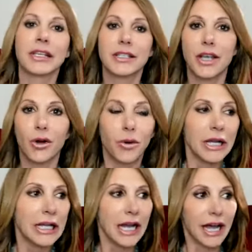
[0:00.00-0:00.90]
So
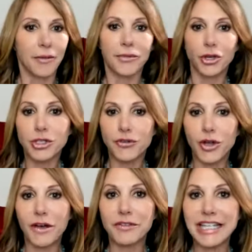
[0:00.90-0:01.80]
um, those of you
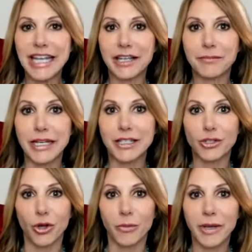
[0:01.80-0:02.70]
who haven't taken my
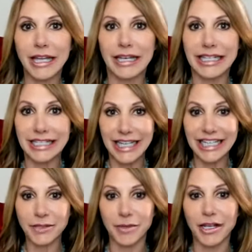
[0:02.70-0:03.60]
soulmate
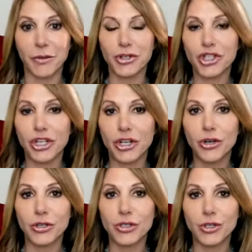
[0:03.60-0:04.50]
assessment, I want you to go
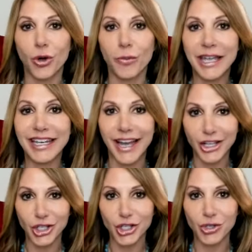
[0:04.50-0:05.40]
to soulmate I
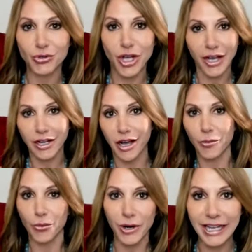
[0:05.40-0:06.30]
Q dot com
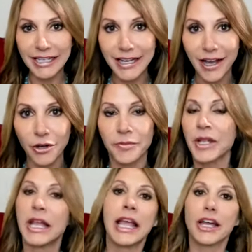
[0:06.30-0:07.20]
right now
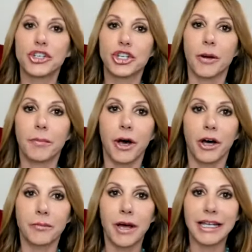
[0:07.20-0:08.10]
and jump
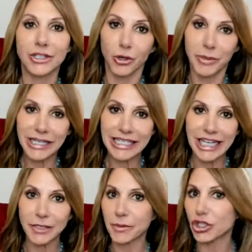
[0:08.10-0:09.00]
on my soulmate
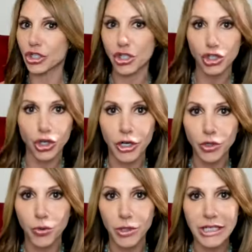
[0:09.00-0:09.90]
assessment, just a
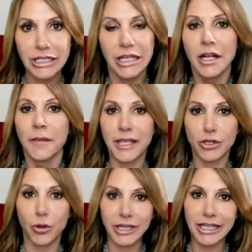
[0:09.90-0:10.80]
short quiz that's
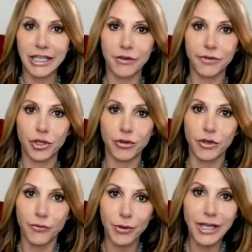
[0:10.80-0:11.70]
going to give you
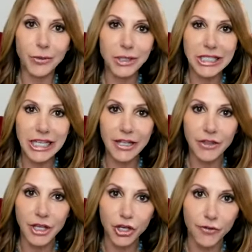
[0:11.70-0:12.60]
the frequency
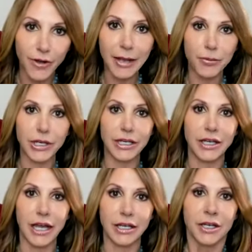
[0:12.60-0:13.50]
that you're vibrating
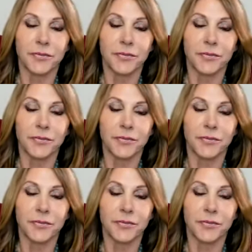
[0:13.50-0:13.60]
at